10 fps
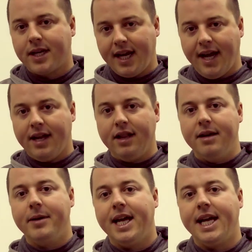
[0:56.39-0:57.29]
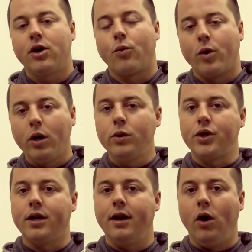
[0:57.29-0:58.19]
again eliminate
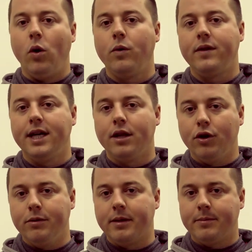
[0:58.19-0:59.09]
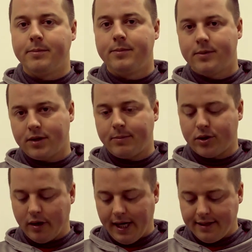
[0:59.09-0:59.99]
corrosion on the aluminum
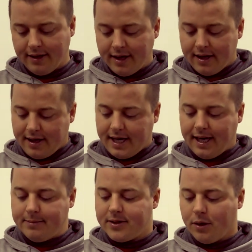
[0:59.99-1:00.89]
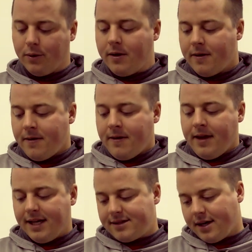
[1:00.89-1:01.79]
substrate. Um, so it's